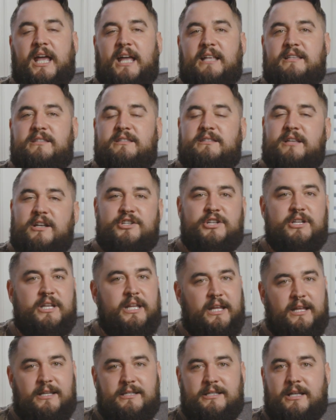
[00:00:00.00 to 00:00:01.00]
It's such an
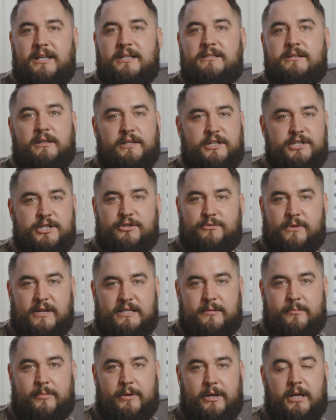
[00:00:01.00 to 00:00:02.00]
easy, delicious
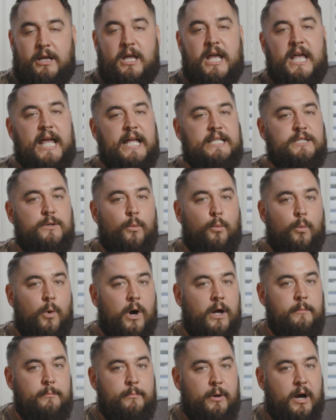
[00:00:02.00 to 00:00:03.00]
recipe. It's a
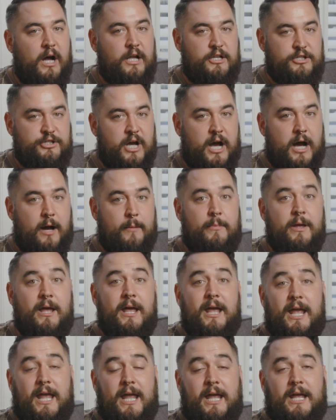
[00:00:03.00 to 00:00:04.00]
one-pot shop
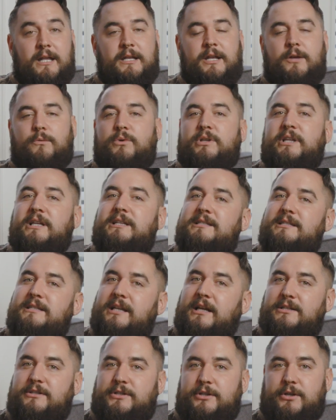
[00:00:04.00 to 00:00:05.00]
and it really
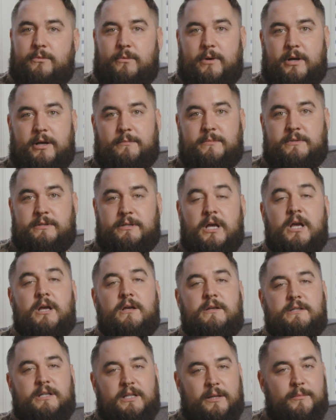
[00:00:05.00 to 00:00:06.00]
sticks to your ribs.
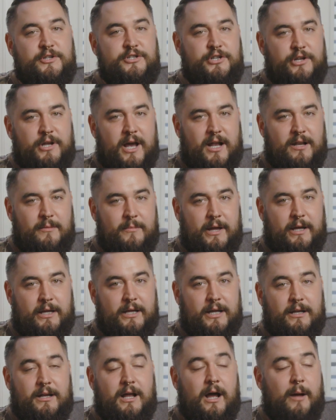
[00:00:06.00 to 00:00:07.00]
So let me show you how to make
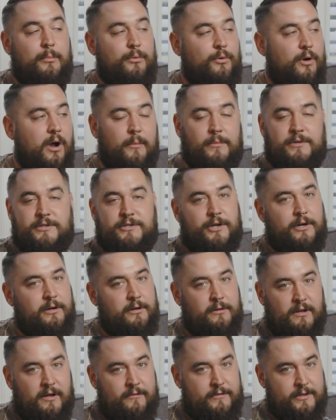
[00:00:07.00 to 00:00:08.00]
it. I promise you're
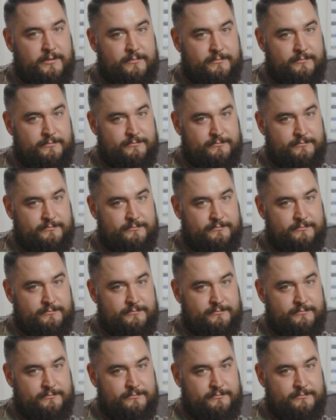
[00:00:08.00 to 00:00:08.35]
gonna love it.